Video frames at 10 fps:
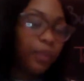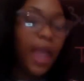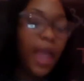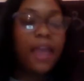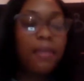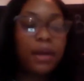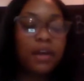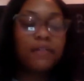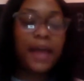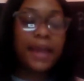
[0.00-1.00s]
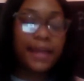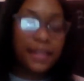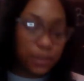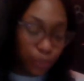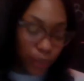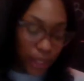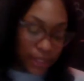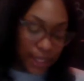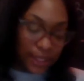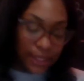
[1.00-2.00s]
A butterfly is
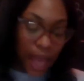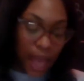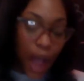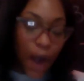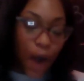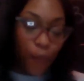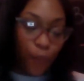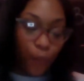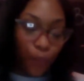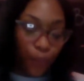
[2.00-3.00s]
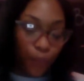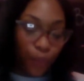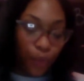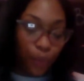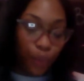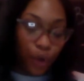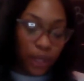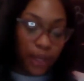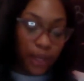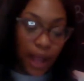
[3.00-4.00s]
poisonous. The
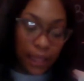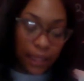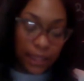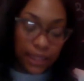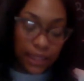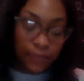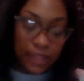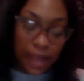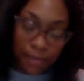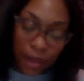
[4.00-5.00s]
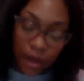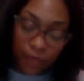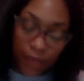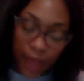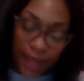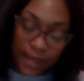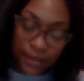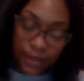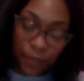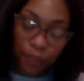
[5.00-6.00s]
warning colors of some
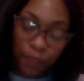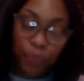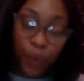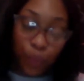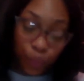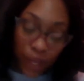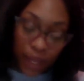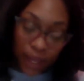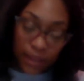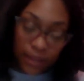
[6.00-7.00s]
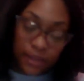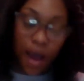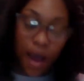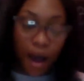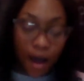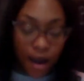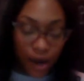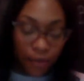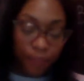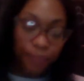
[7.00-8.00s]
butterflies' wings
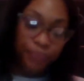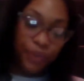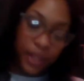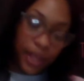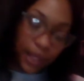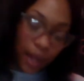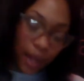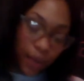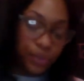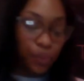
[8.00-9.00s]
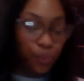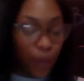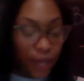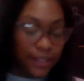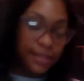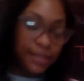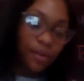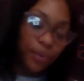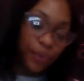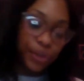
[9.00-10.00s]
are yellows, reds,
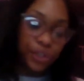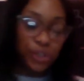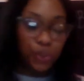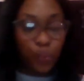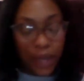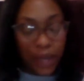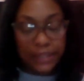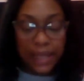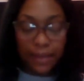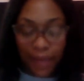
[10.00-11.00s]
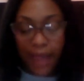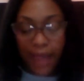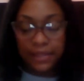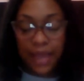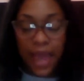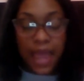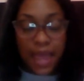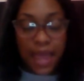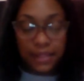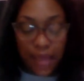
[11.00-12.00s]
oranges, whites, and blacks.
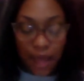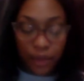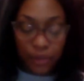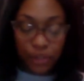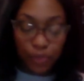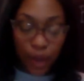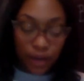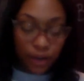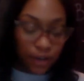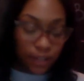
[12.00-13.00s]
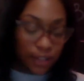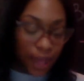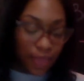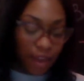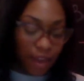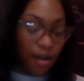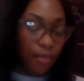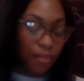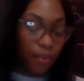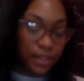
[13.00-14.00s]
It tells predators that they
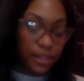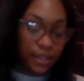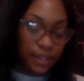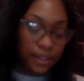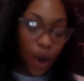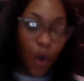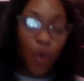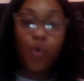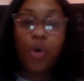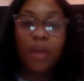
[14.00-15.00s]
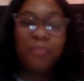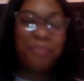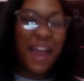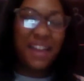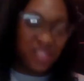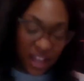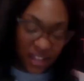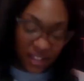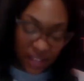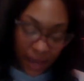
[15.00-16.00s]
are poisonous or bad
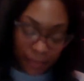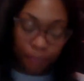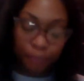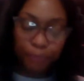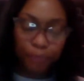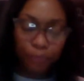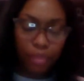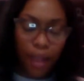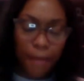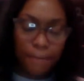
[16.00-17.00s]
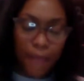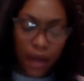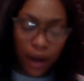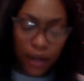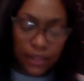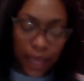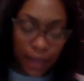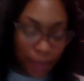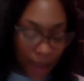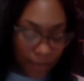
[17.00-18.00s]
tasting. Monarchs
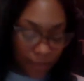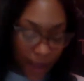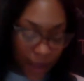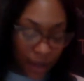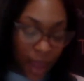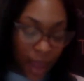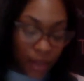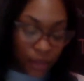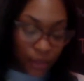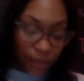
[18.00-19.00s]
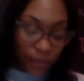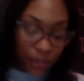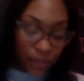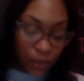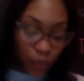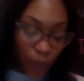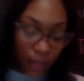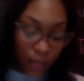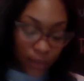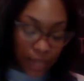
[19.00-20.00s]
and pipevine
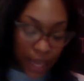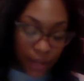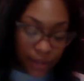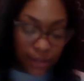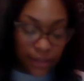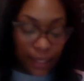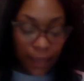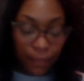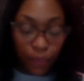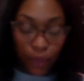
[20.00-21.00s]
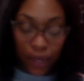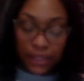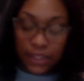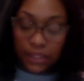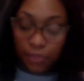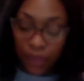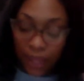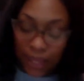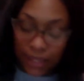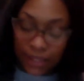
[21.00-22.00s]
swallowtails eat poisonous
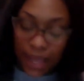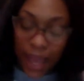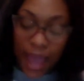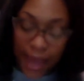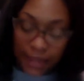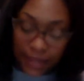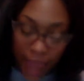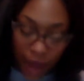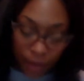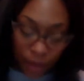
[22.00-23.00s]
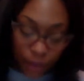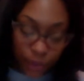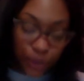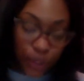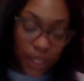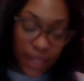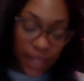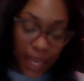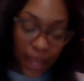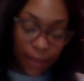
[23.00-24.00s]
plants as caterpillars so that
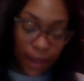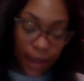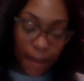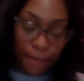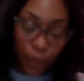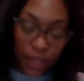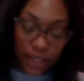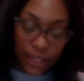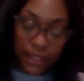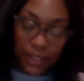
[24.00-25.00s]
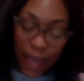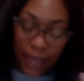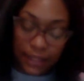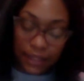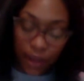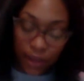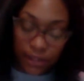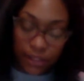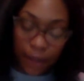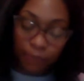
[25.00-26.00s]
they can become poisonous as adults.